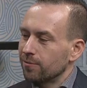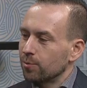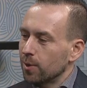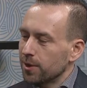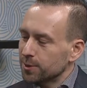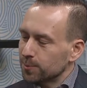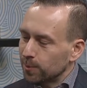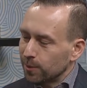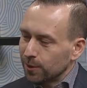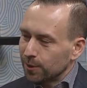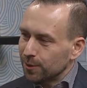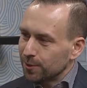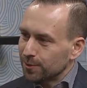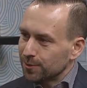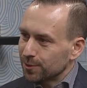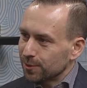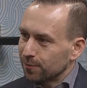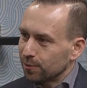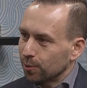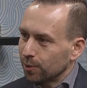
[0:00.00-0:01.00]
Westboro,
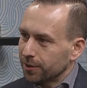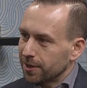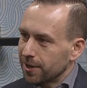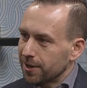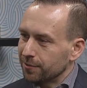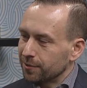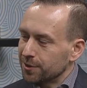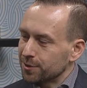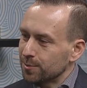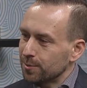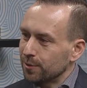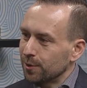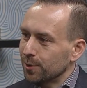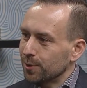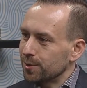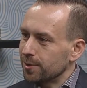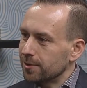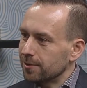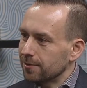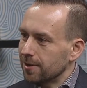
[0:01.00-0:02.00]
so 410 Richmond
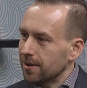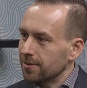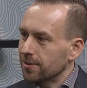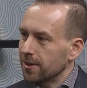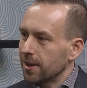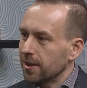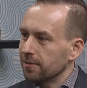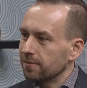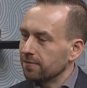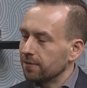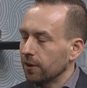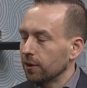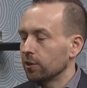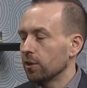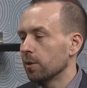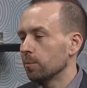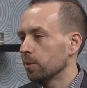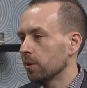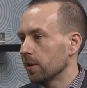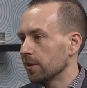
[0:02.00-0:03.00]
Road, and then
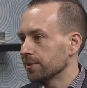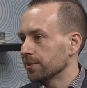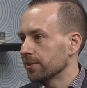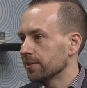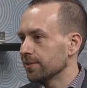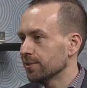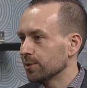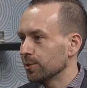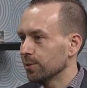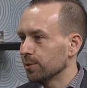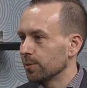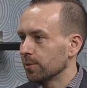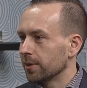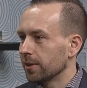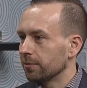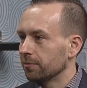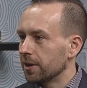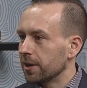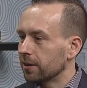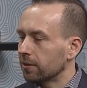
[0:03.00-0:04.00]
Fairlawn Plaza,
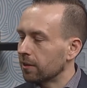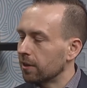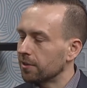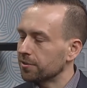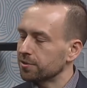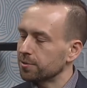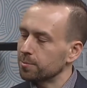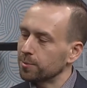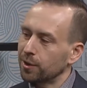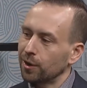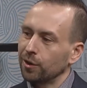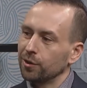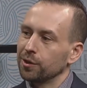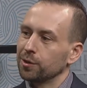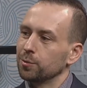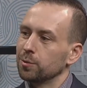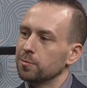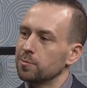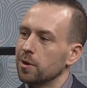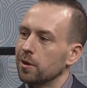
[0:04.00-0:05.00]
so right across from
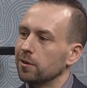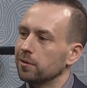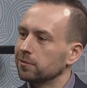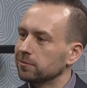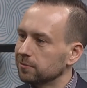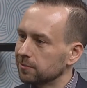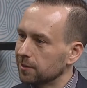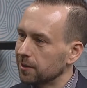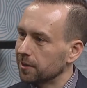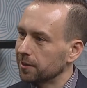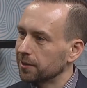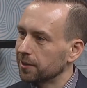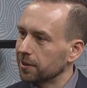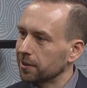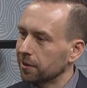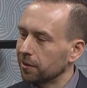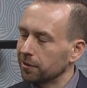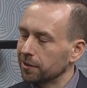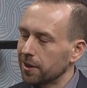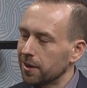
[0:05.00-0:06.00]
Carlingwood Mall on
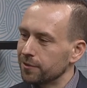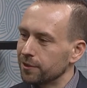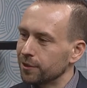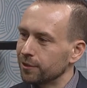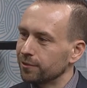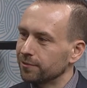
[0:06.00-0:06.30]
Carling Avenue.